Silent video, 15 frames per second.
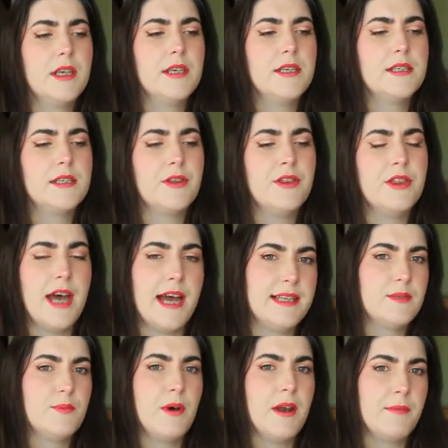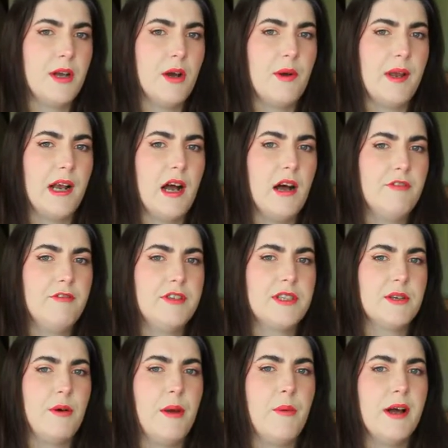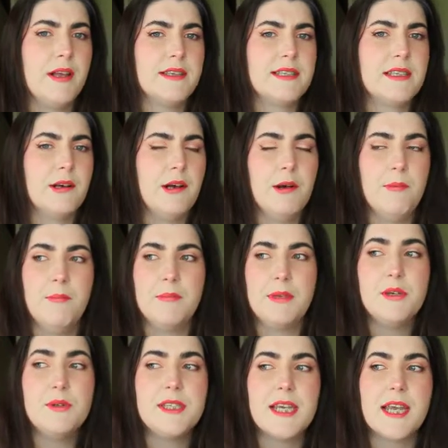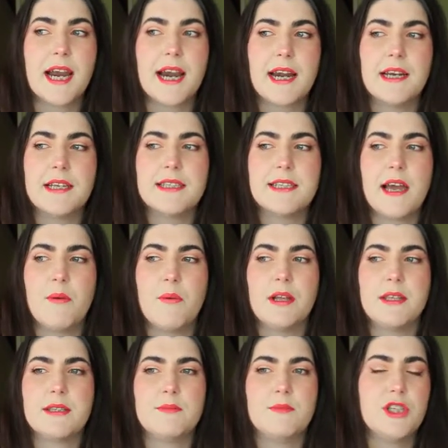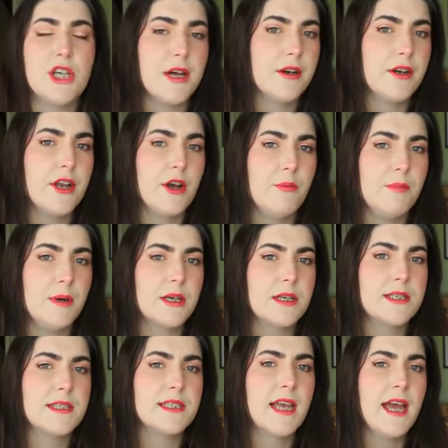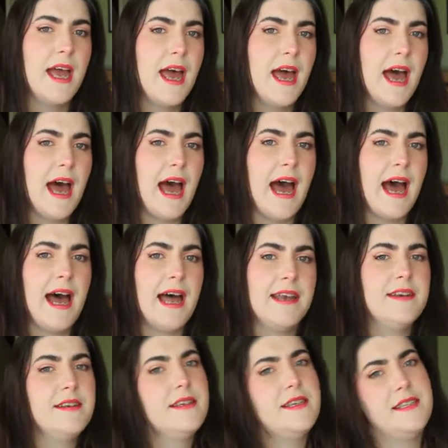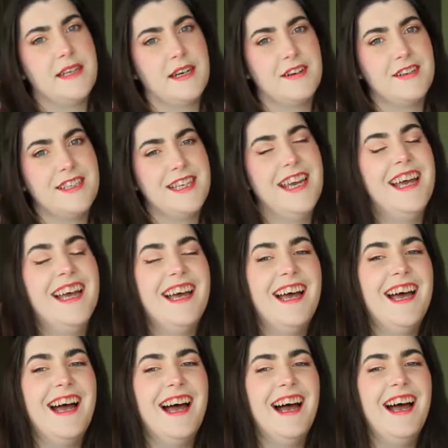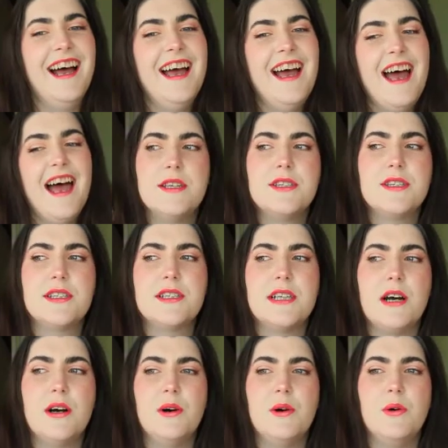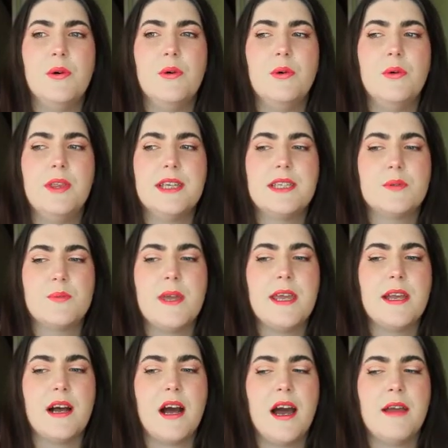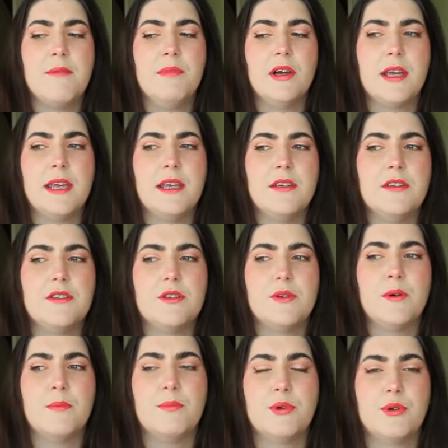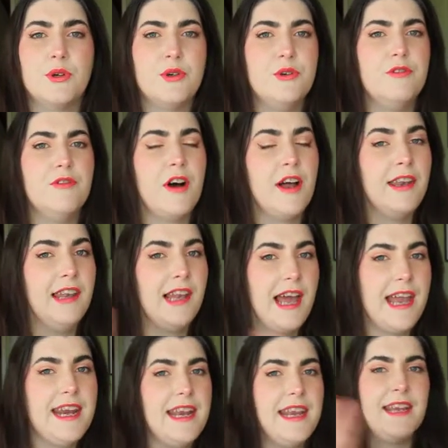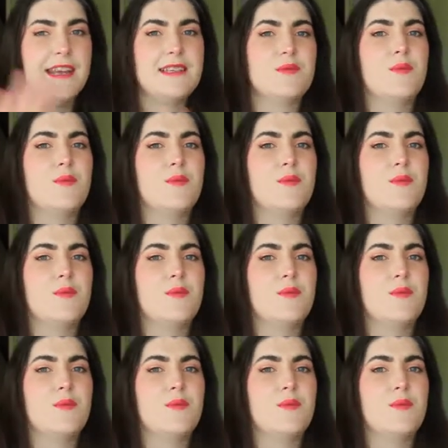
So that's what I'm going off. So I want some cutesy cards, I want some jotter notebooks, and stickers. So this week I'm looking to improve on lighting as